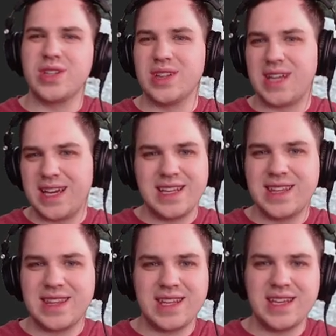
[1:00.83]
lighting
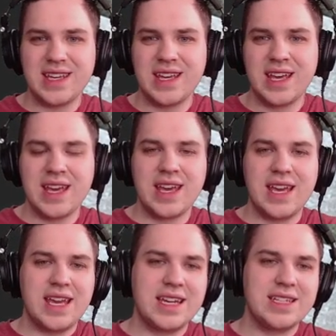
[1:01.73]
thing.
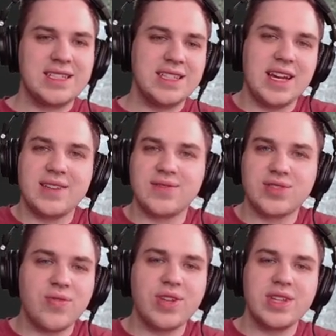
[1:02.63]
And yeah,
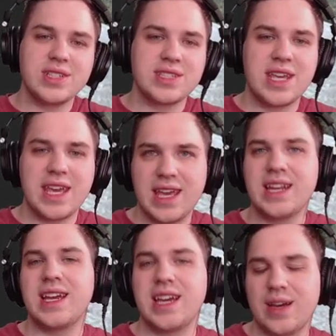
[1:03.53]
stuff like this
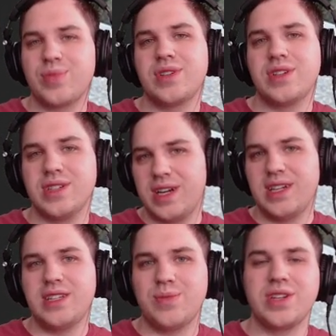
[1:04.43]
can happen a
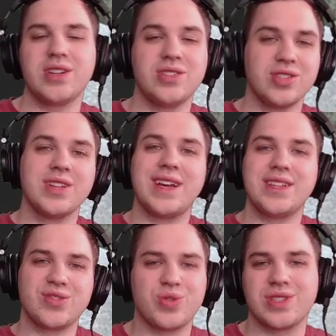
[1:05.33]
lot depending on your
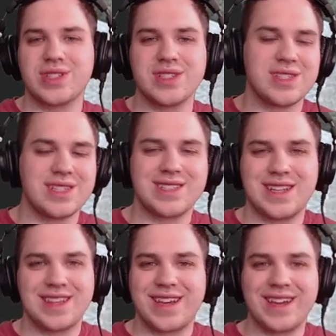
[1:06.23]
light sources and things
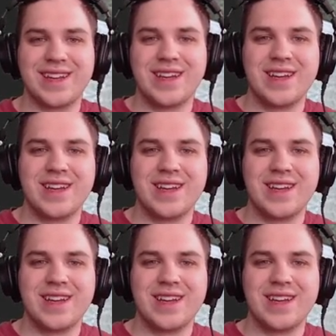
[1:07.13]
like that.